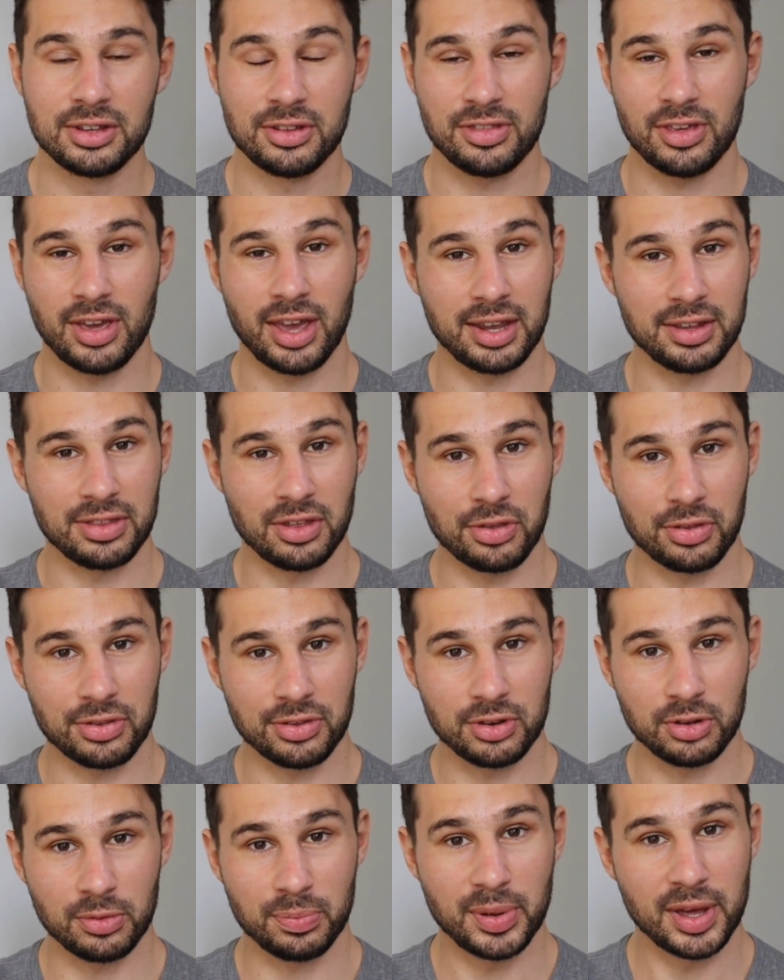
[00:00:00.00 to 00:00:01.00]
Taking those
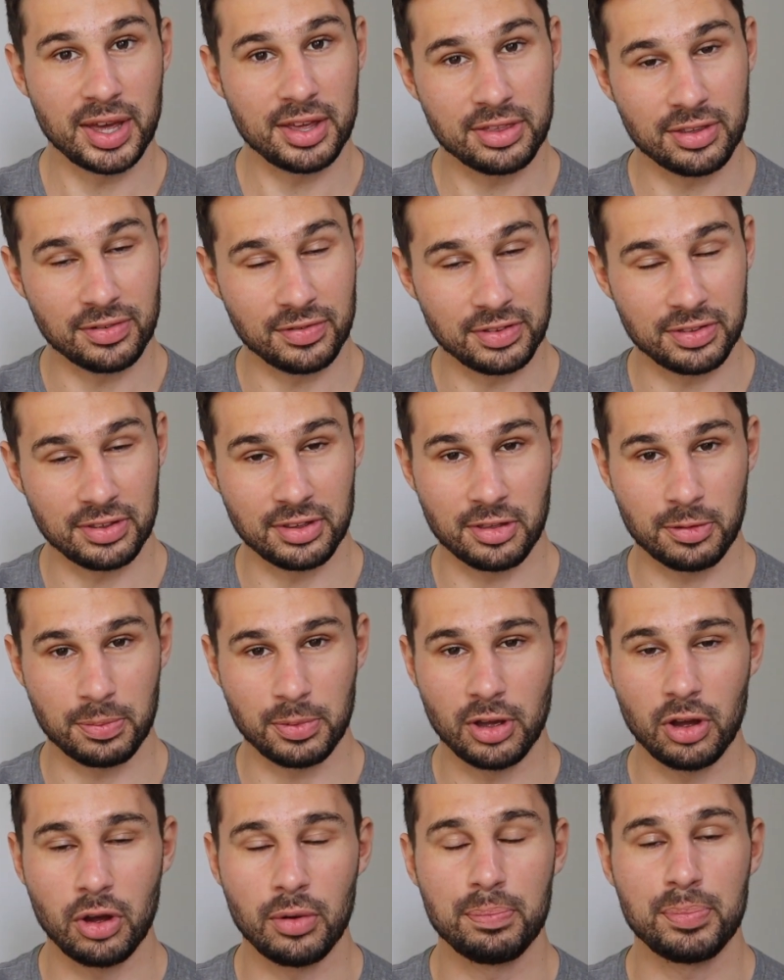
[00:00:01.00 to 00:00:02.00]
little
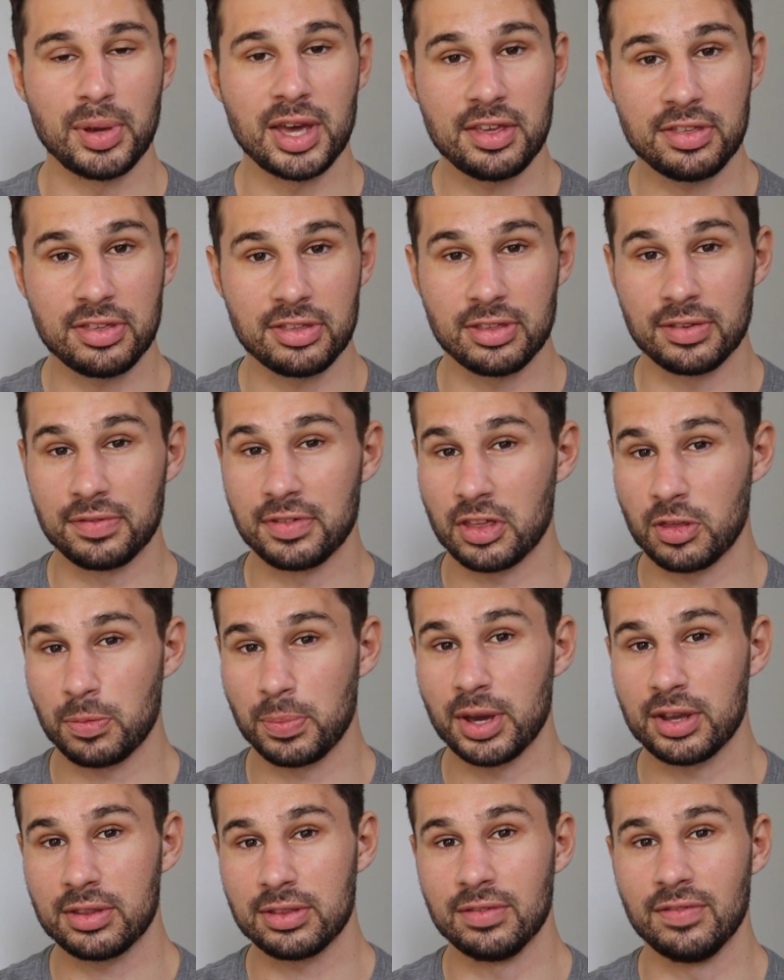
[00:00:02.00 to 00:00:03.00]
pieces of
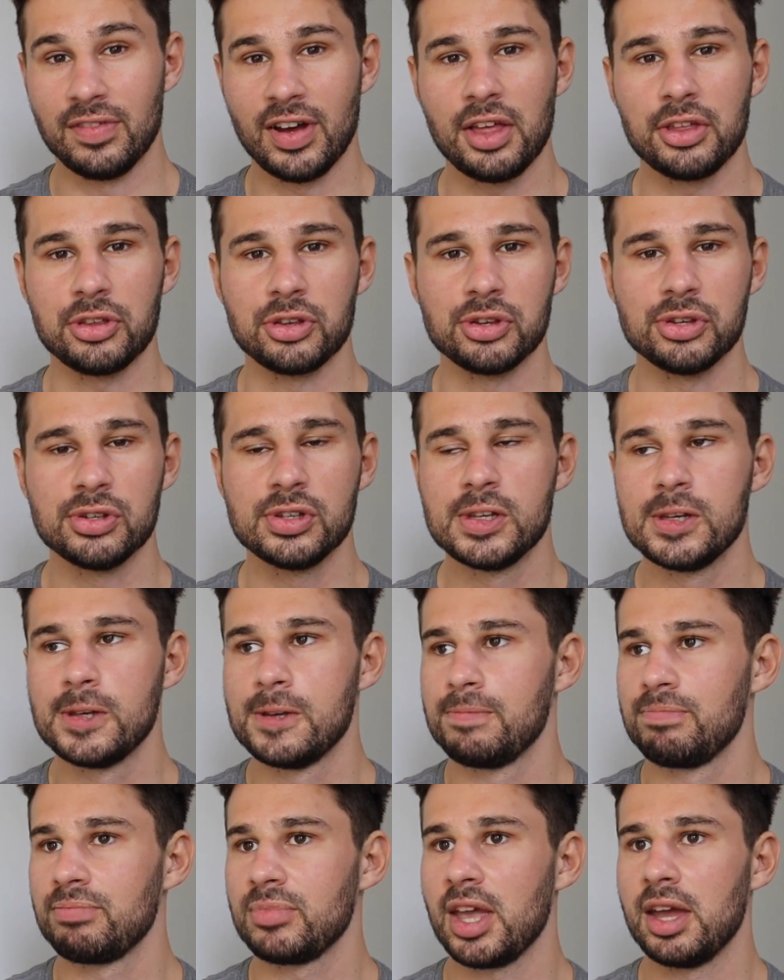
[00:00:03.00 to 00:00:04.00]
expected value,
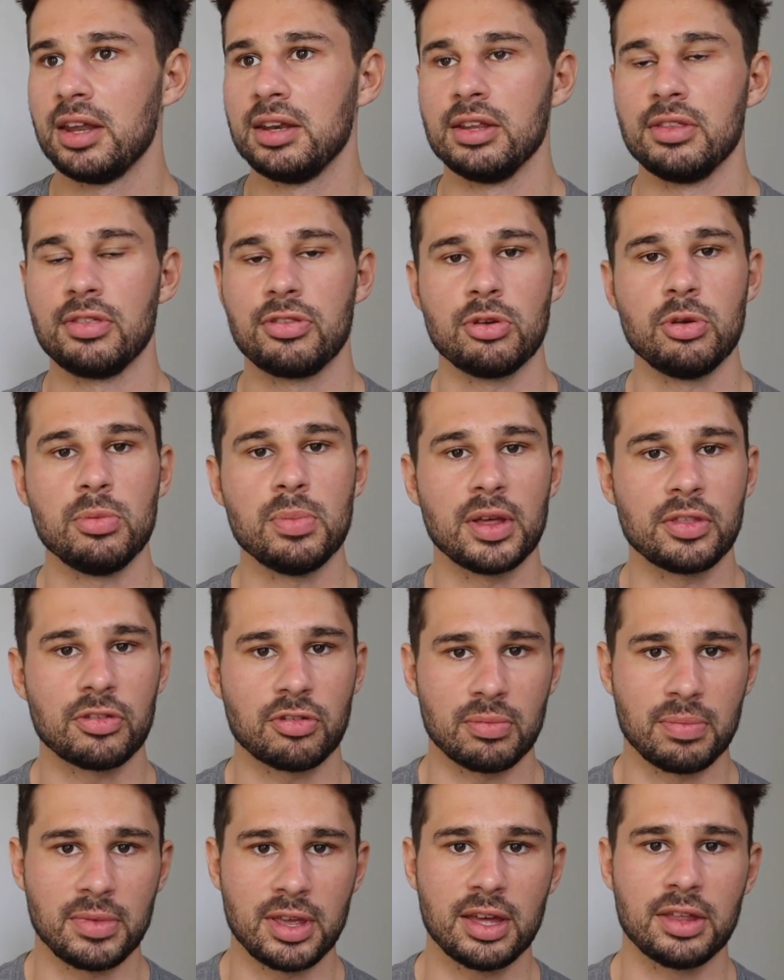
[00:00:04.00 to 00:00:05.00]
and in 2 months
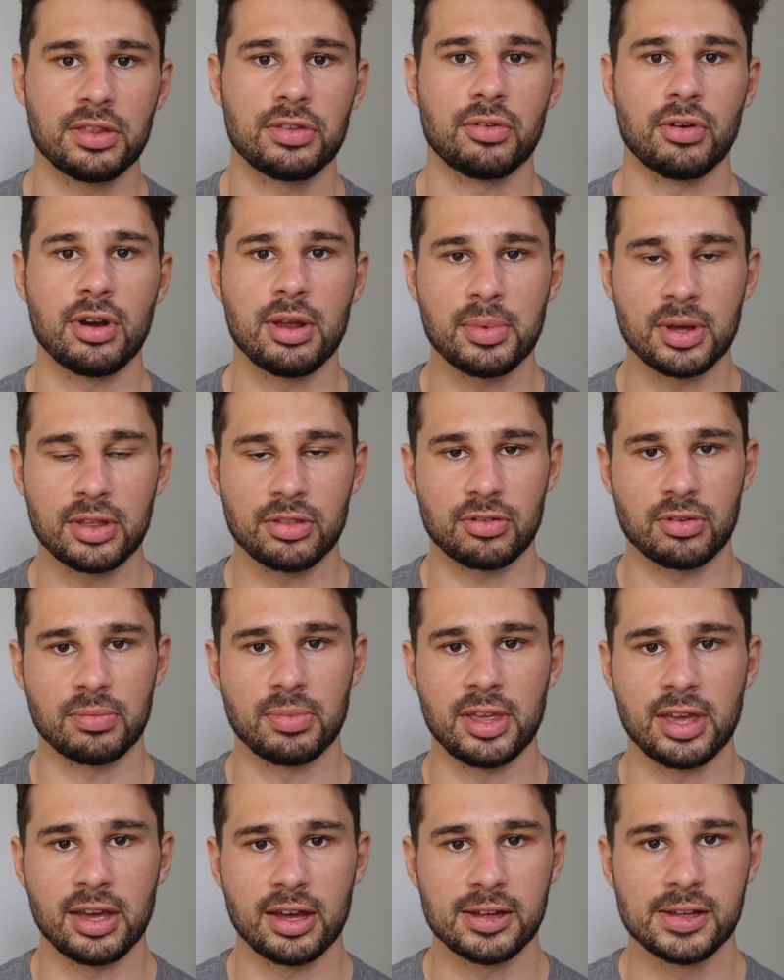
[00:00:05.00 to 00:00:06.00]
from now, 3 months from
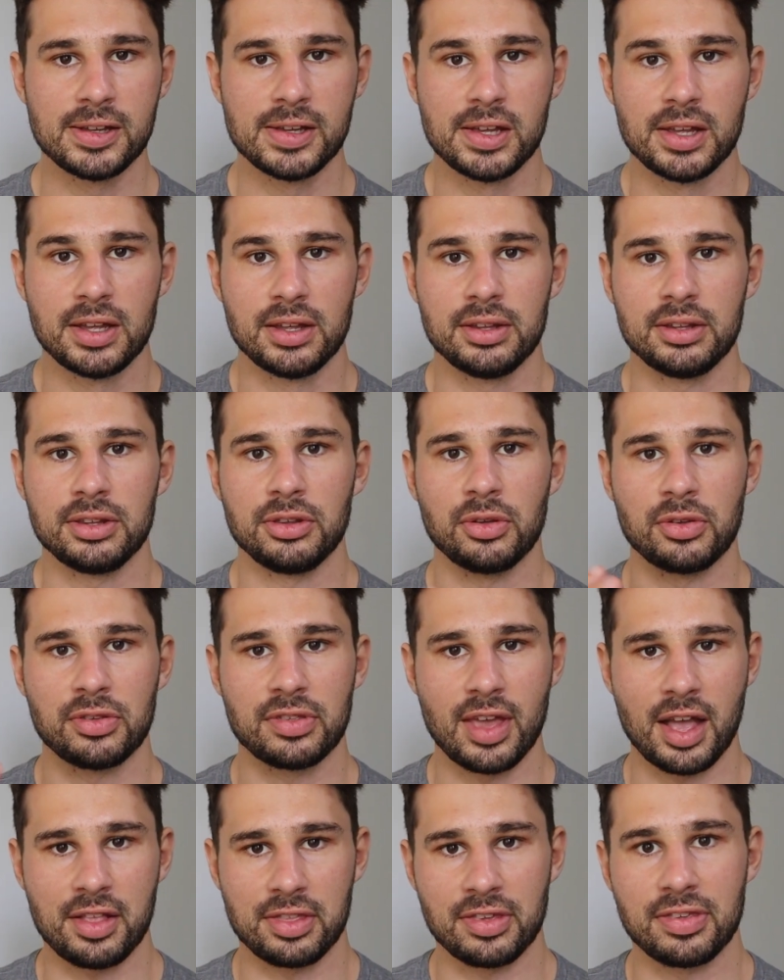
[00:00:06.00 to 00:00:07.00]
now, you'll
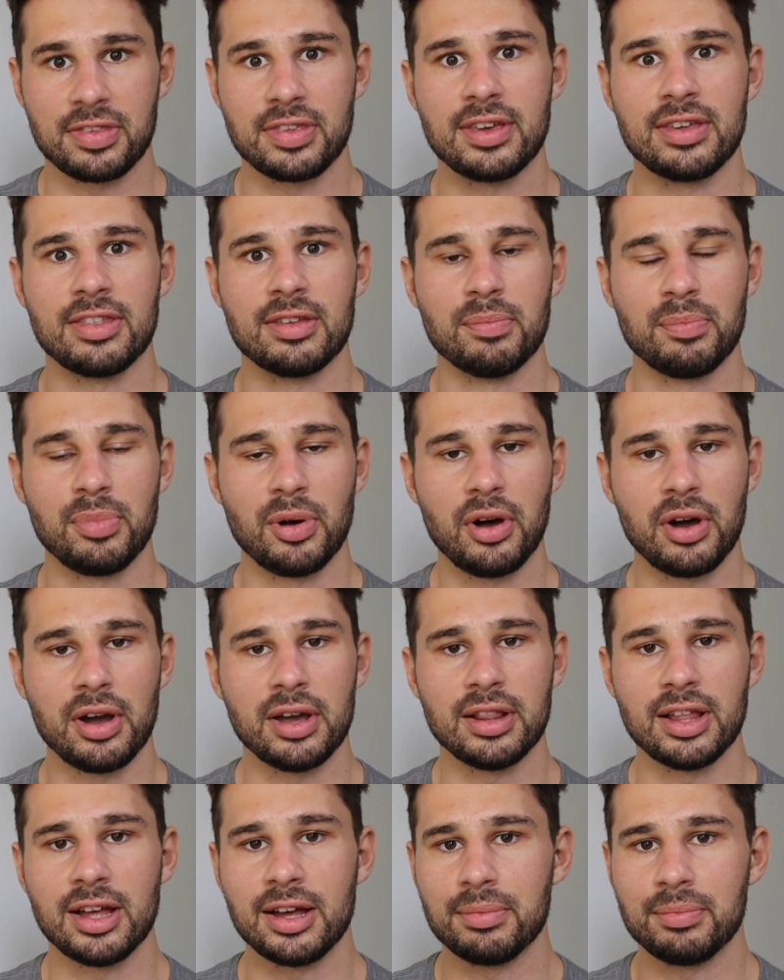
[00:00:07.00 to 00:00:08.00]
start to see them
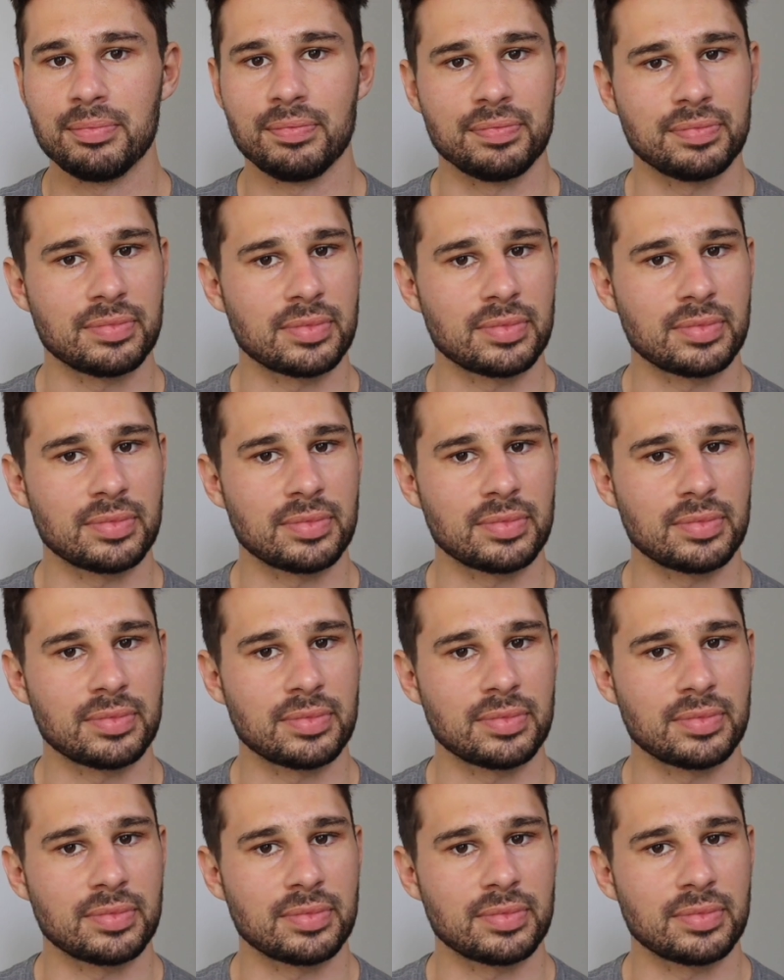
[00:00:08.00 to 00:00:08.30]
pile up,